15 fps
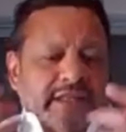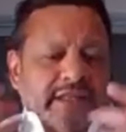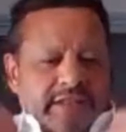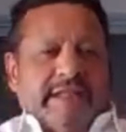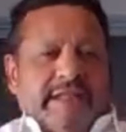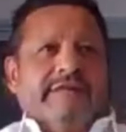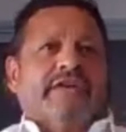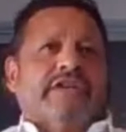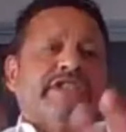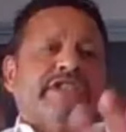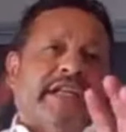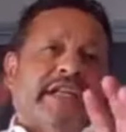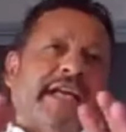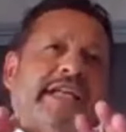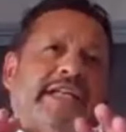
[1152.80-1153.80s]

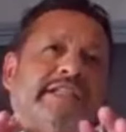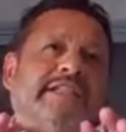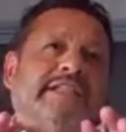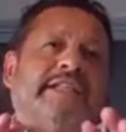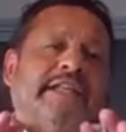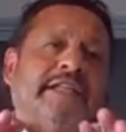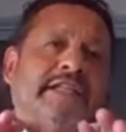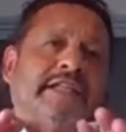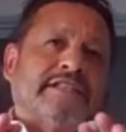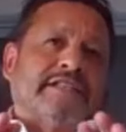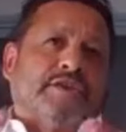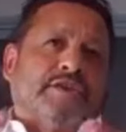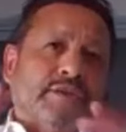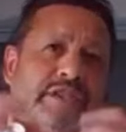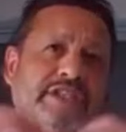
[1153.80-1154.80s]
leveraging analytics to
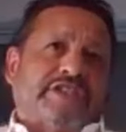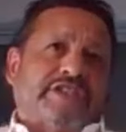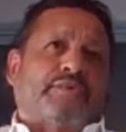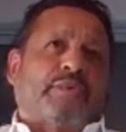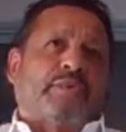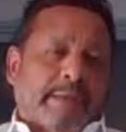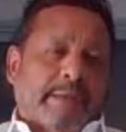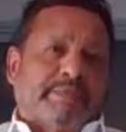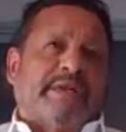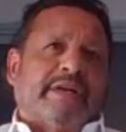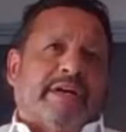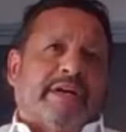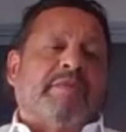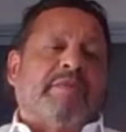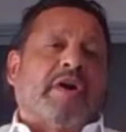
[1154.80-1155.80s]
disrupt a
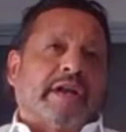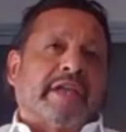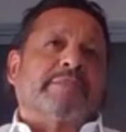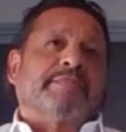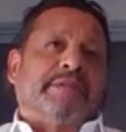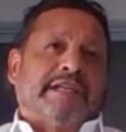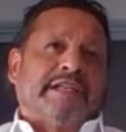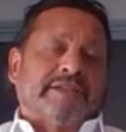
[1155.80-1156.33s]
marketplace, right?